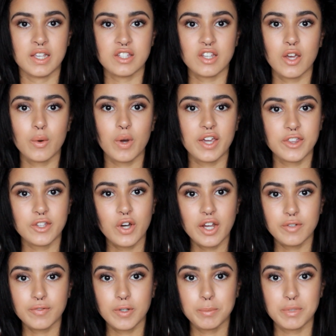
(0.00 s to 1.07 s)
So I thought
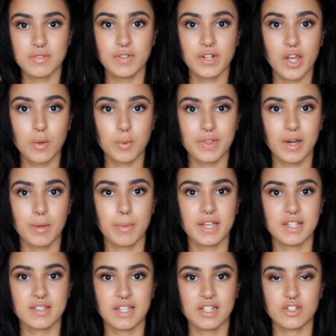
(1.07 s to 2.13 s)
I'd film this video without my
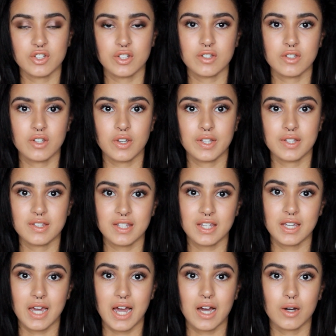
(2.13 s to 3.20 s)
extension so you can
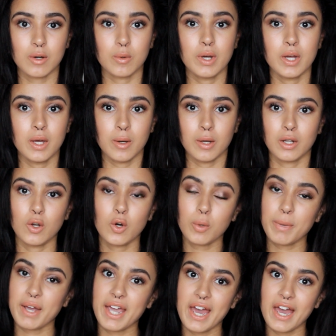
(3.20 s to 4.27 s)
see how long
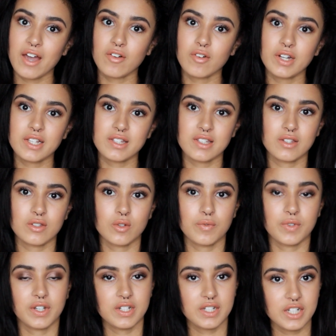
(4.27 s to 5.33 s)
my hair is and sort of
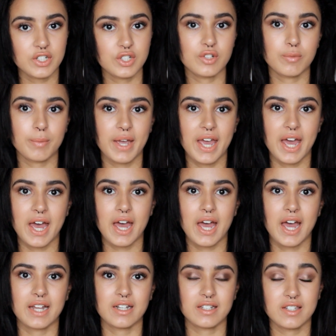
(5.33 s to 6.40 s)
the condition of my hair
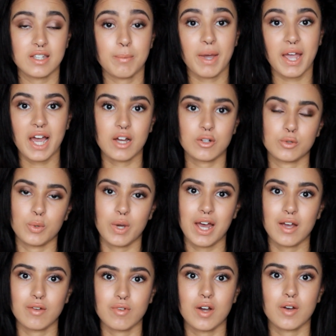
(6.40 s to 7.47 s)
and see my actual
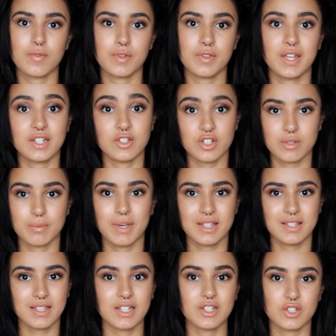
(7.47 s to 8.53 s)
hair rather than just my
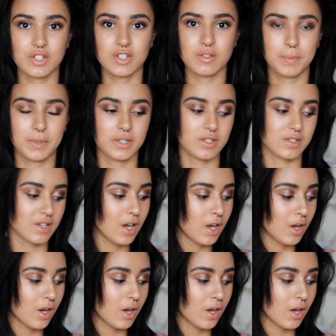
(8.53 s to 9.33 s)
extensions because